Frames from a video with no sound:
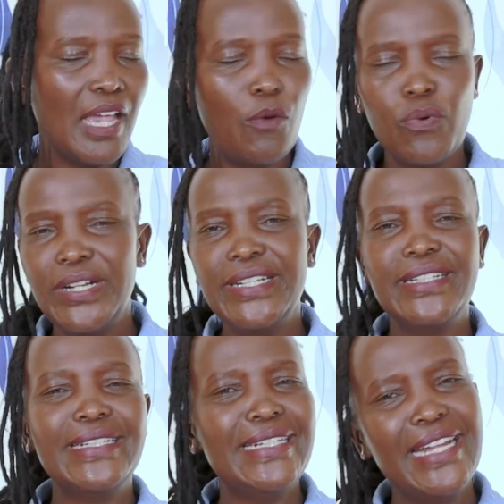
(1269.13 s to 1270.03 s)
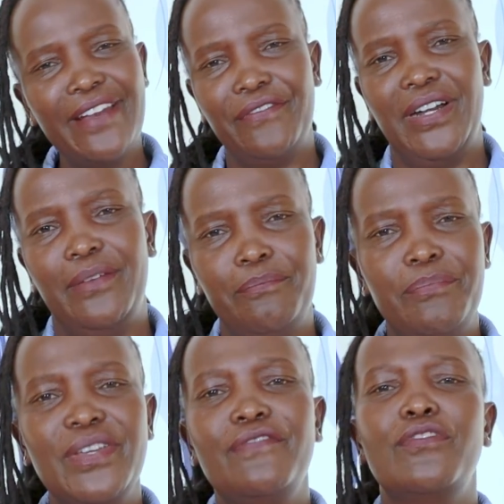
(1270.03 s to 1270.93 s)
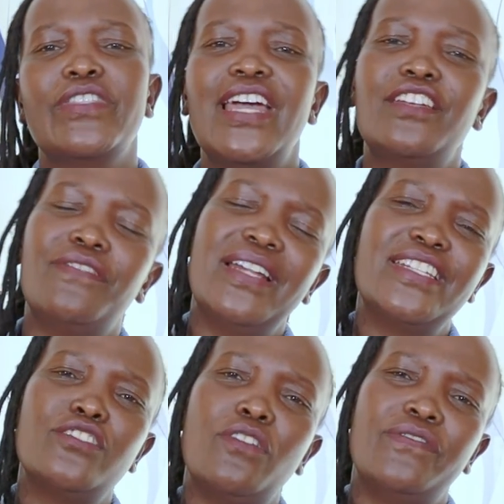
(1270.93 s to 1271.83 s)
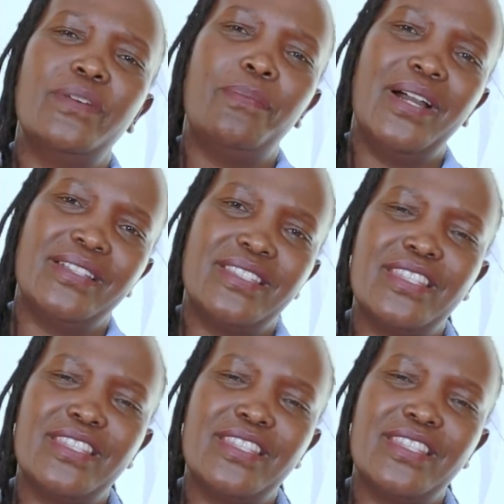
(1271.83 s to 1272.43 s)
will never be for the advantage of the birds.